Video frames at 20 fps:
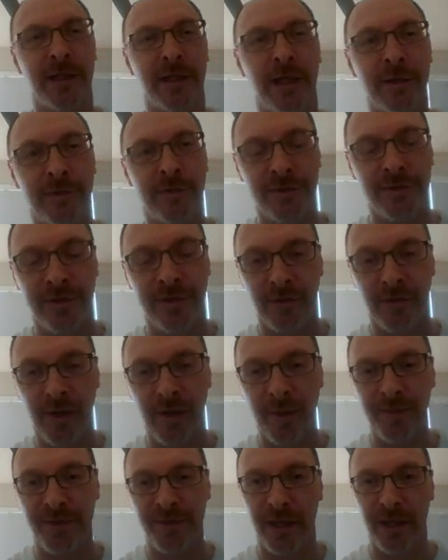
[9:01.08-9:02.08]
that enters the
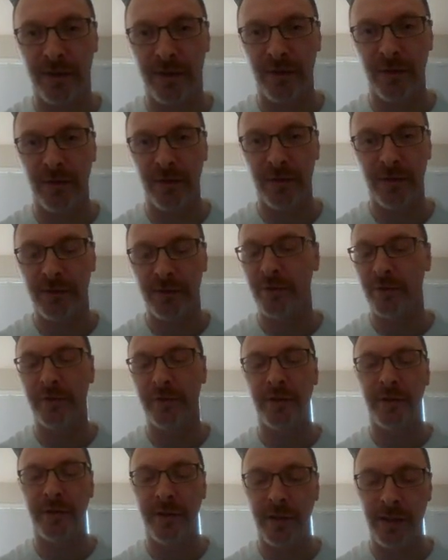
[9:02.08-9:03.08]
Krebs cycle,
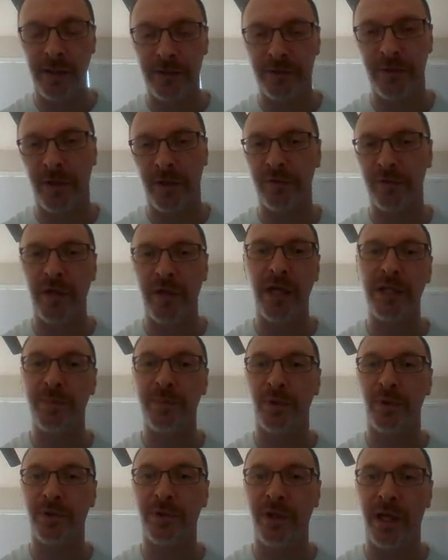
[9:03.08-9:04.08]
the electron
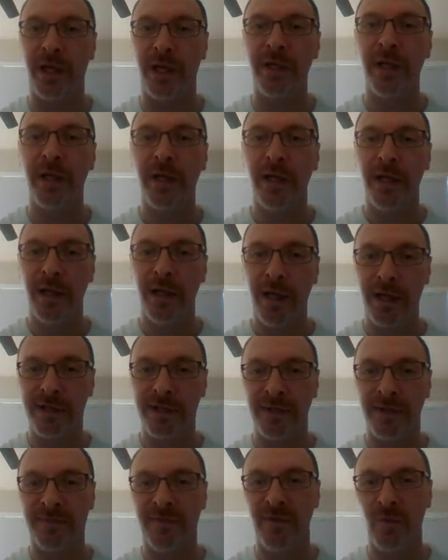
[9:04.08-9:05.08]
transport chain,
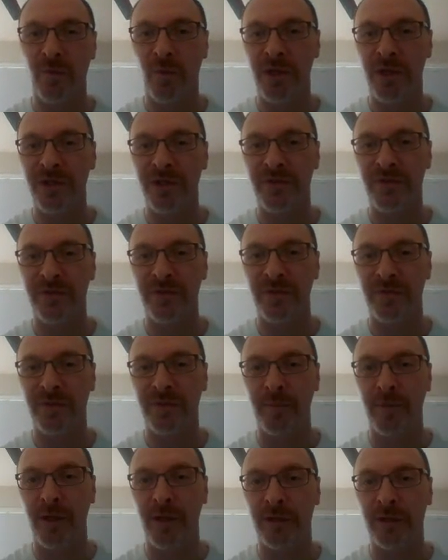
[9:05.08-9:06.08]
except for the ones
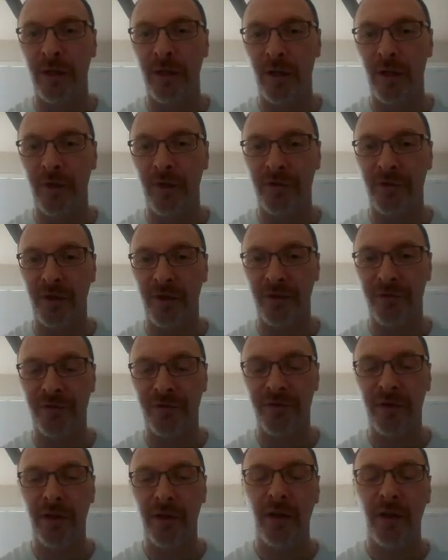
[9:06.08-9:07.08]
from
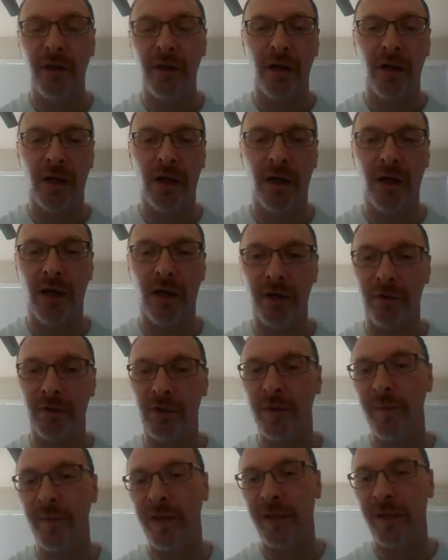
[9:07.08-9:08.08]
glycolysis, are
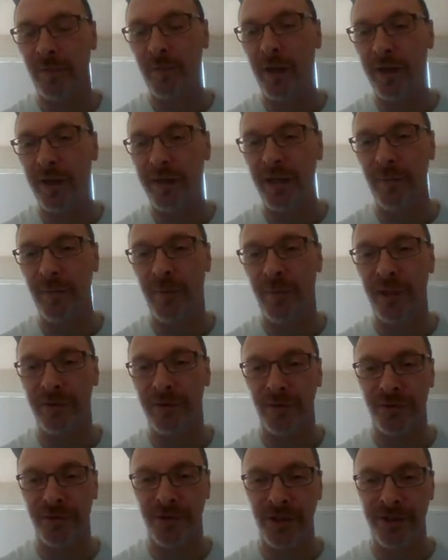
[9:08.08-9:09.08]
going to make 3 ATP.
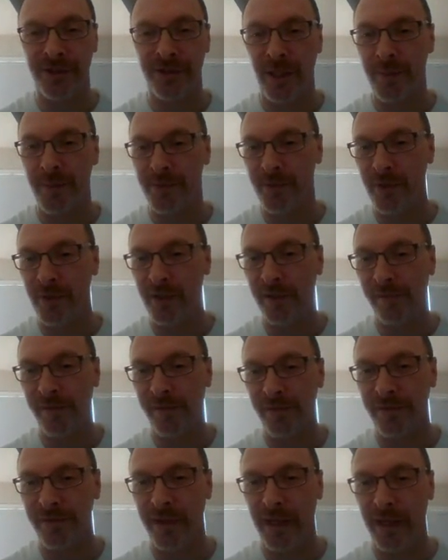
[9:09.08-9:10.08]
So 6 times 3
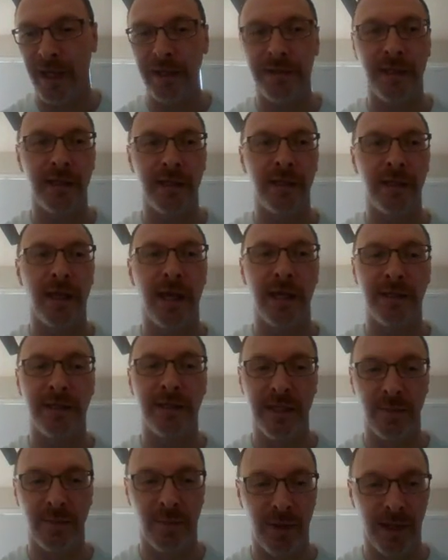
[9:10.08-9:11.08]
gives us the 18
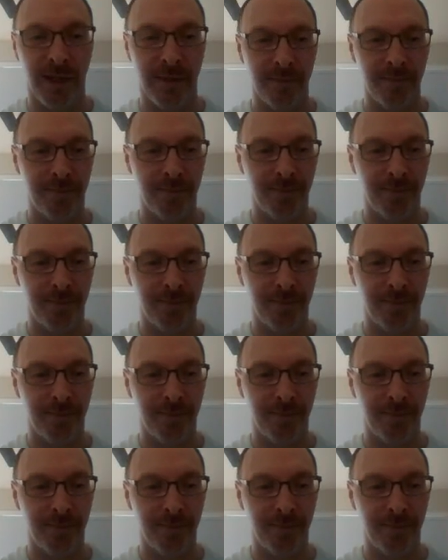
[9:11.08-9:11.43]
ATP.